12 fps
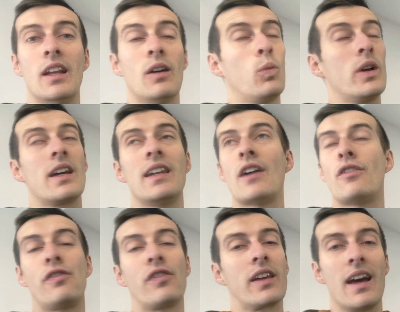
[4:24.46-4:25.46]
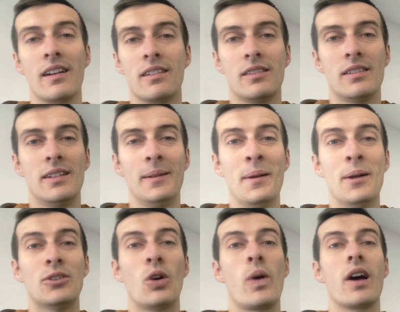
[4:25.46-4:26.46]
we can never forget
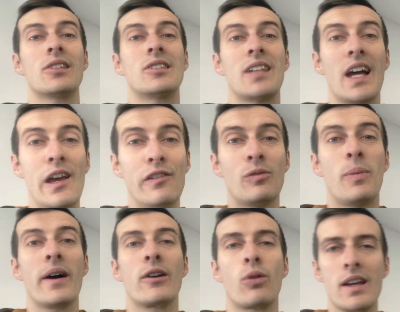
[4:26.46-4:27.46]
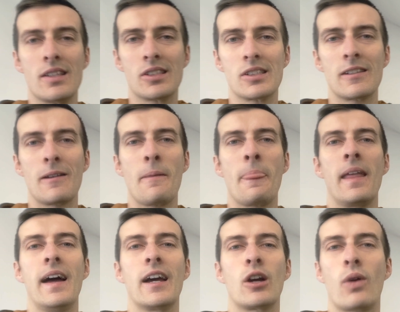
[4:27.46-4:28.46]
that we are saved by grace
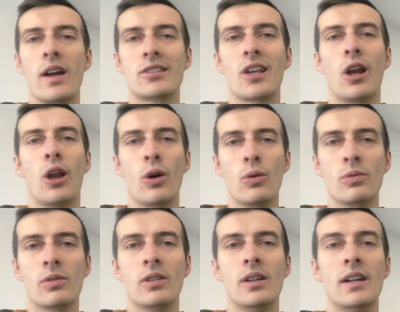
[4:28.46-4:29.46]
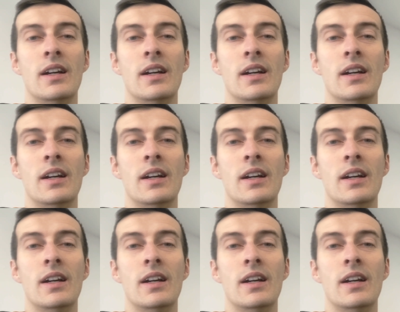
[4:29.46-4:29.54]
and grace alone.